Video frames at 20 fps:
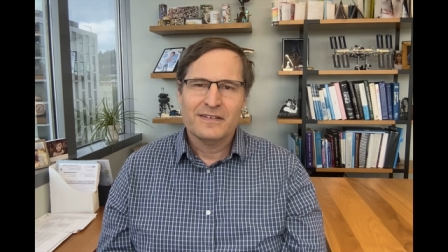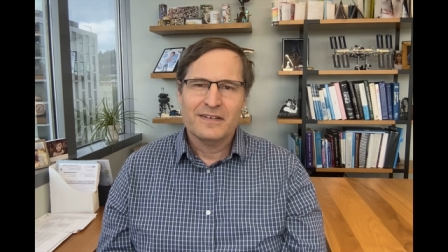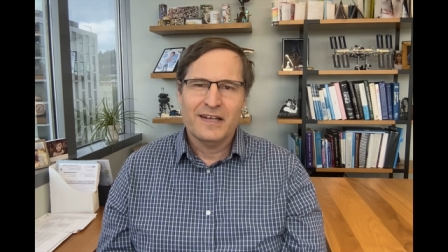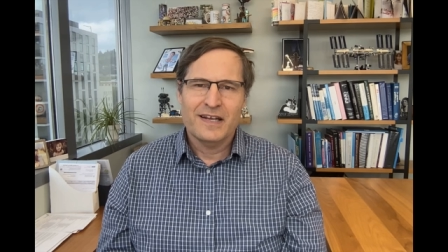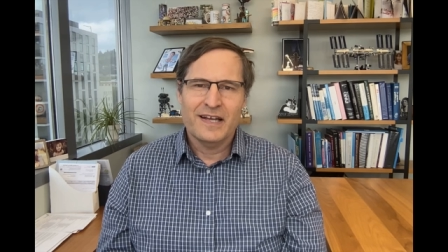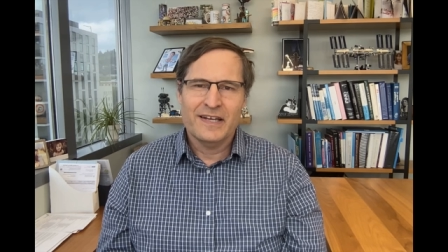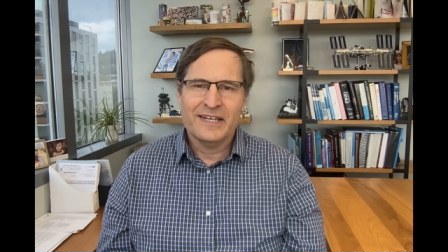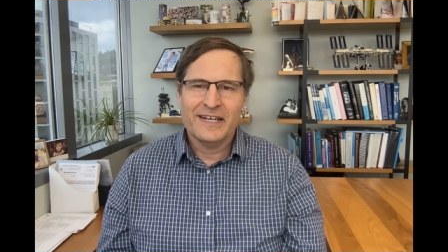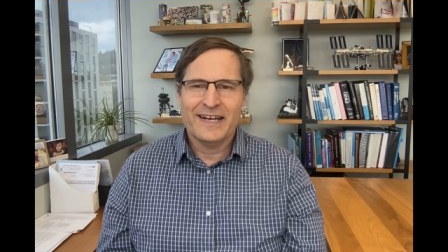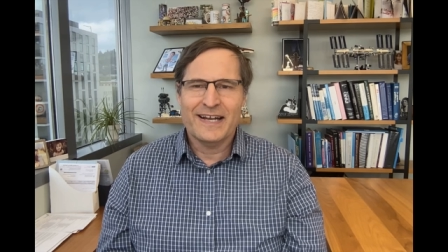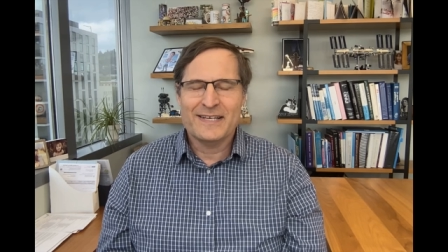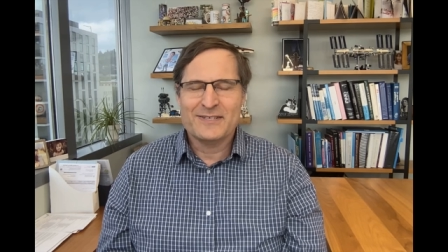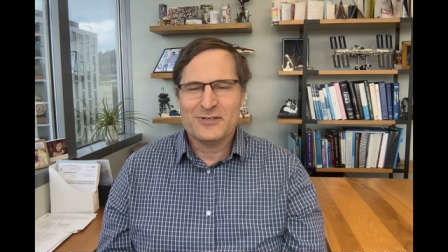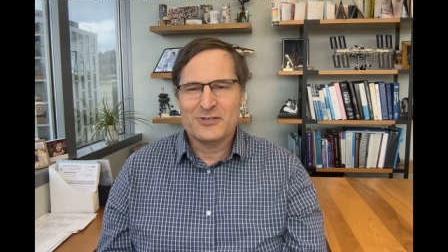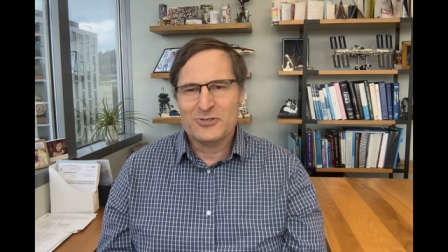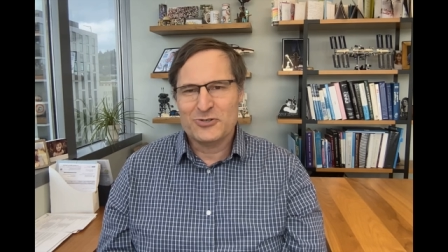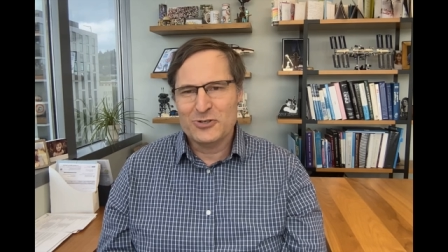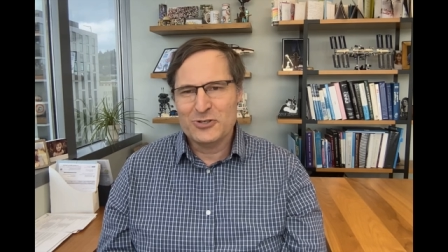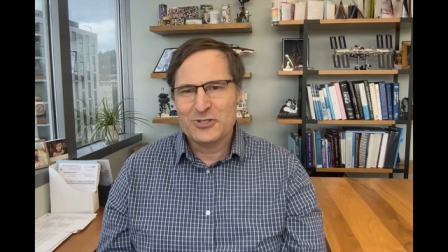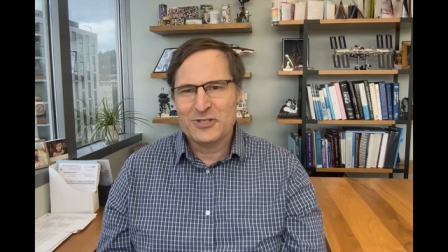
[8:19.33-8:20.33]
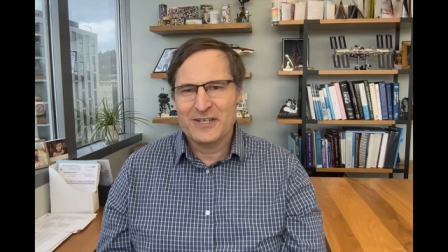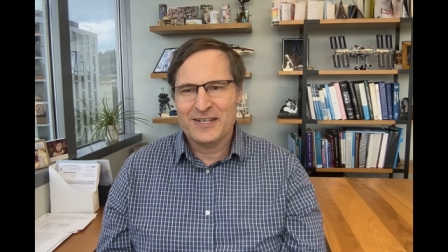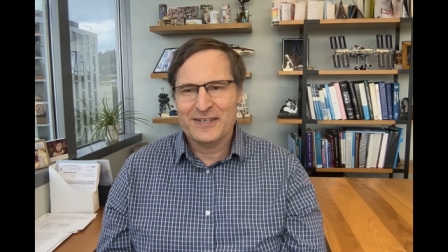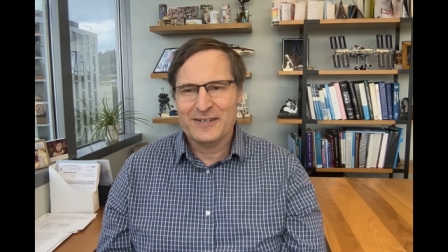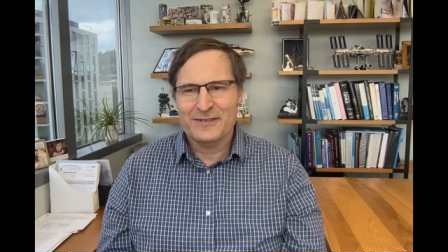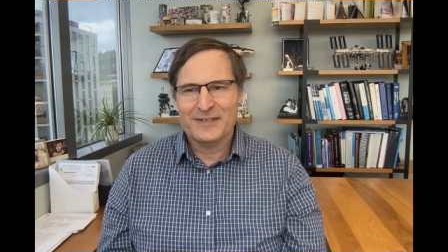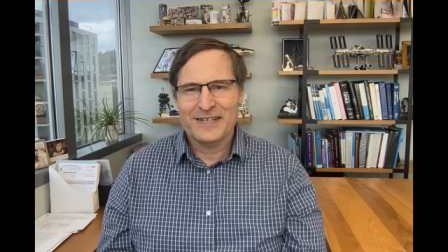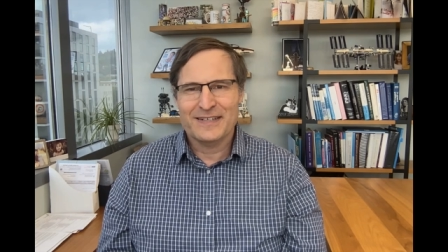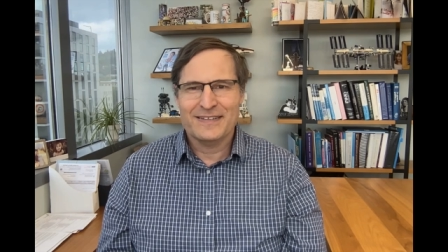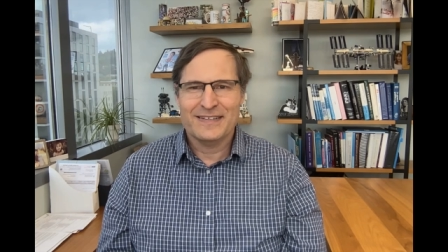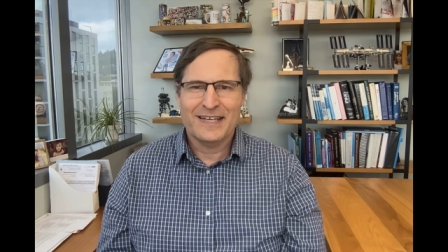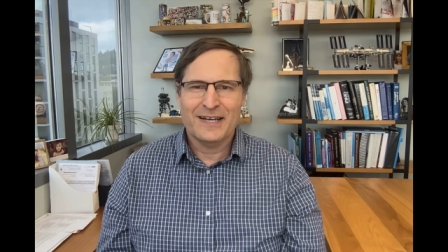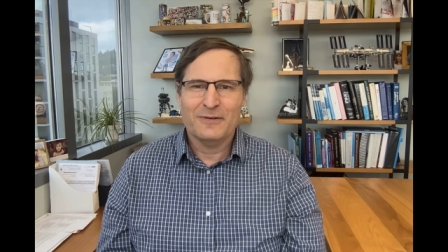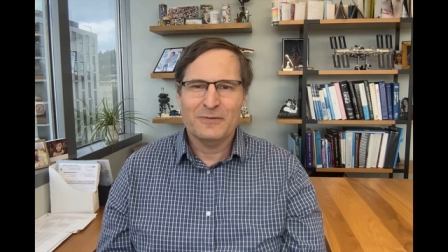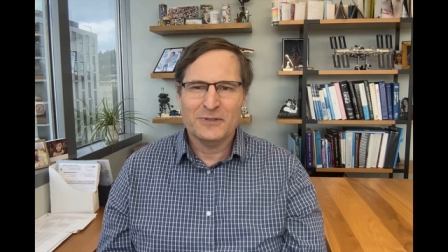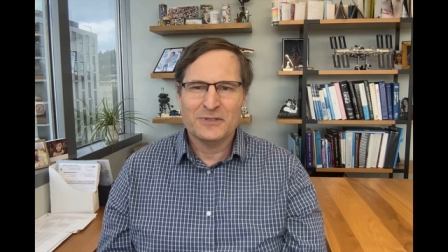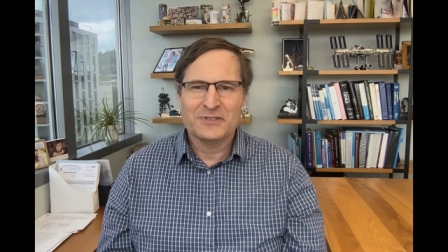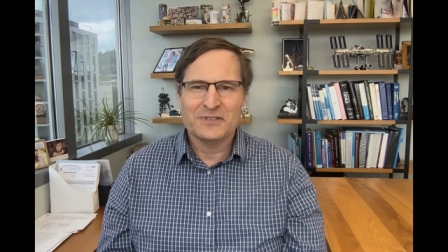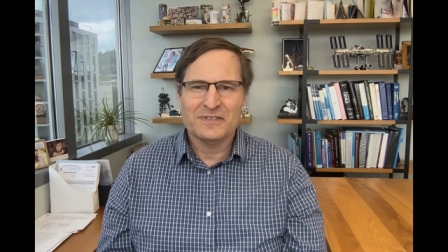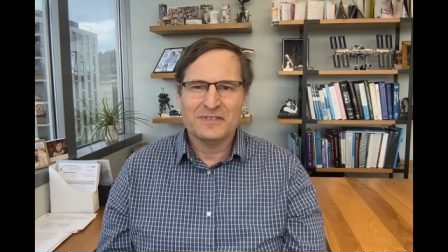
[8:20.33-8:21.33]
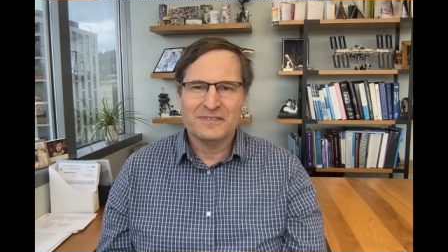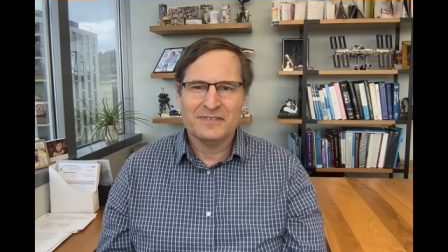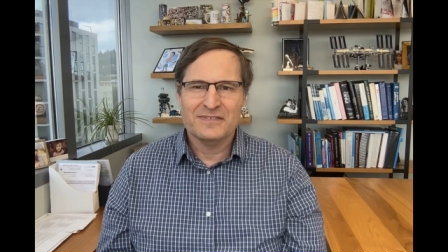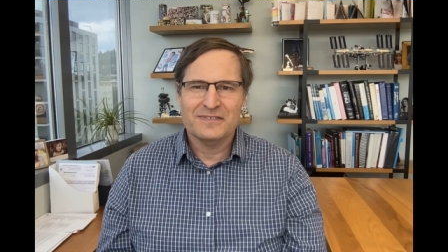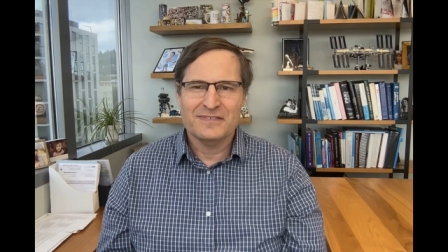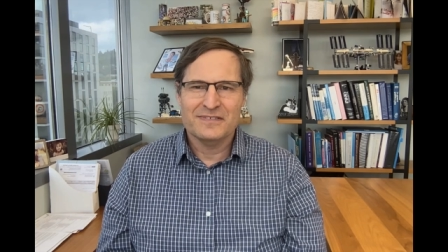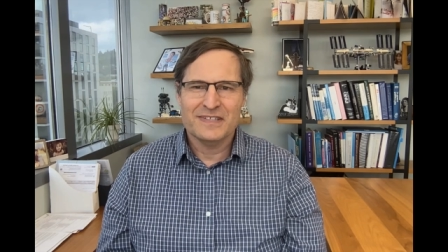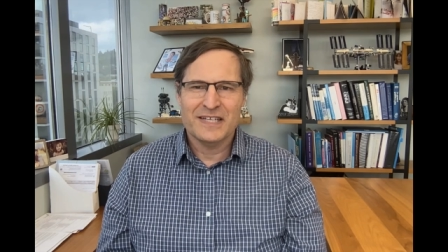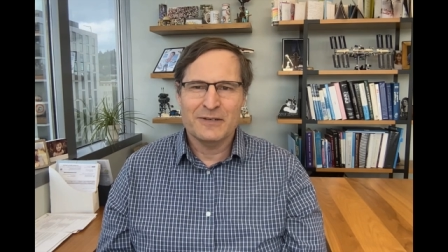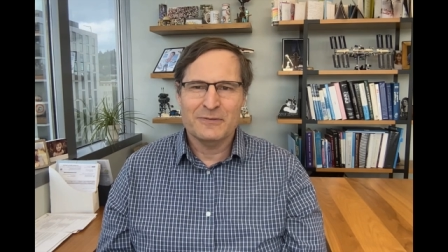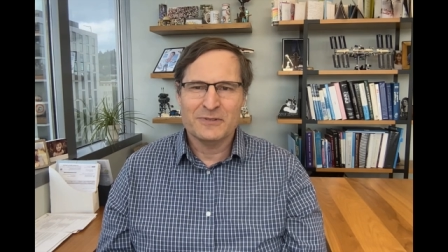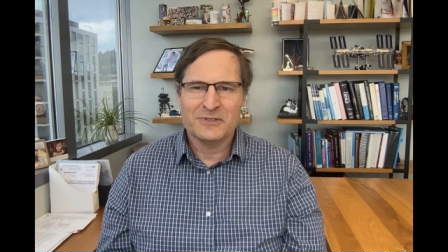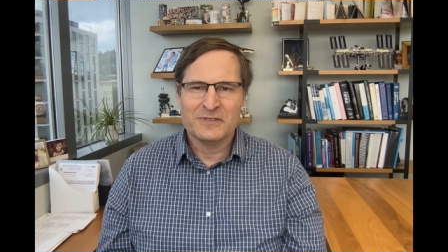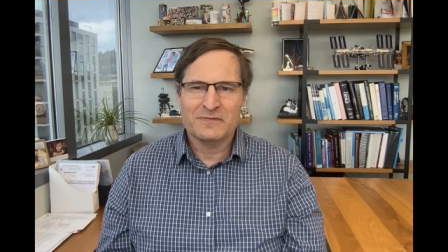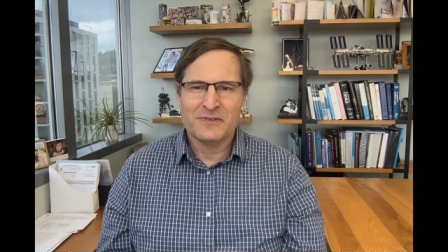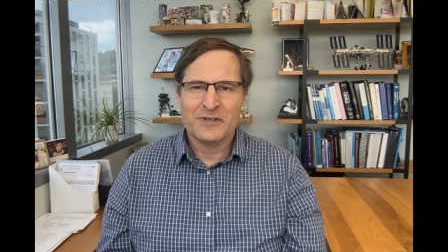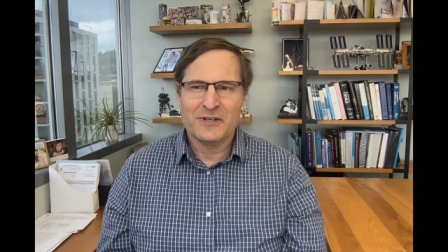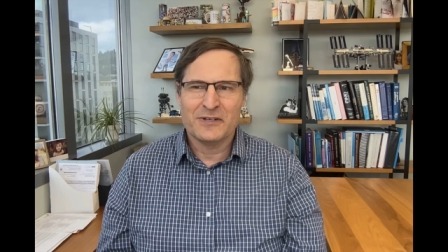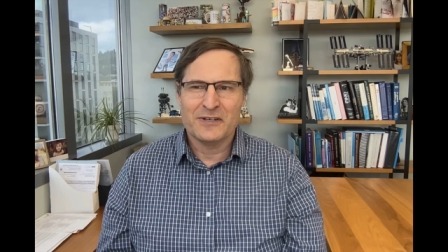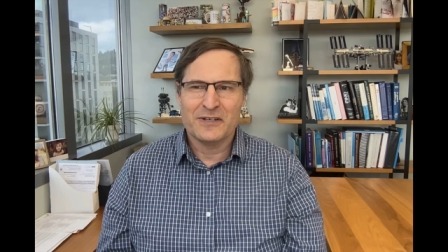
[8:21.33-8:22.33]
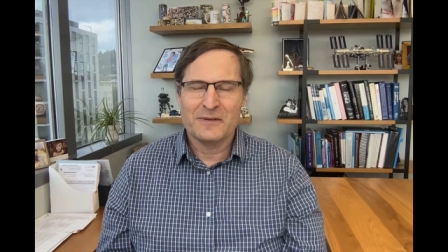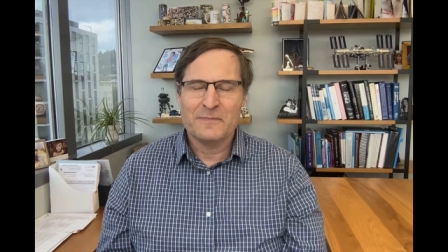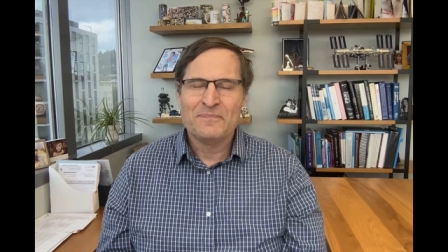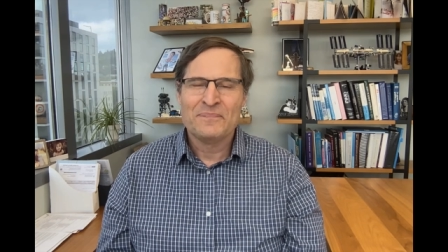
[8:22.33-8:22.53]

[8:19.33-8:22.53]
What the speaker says: And yet as a surgeon, I go like, that wasn't very good.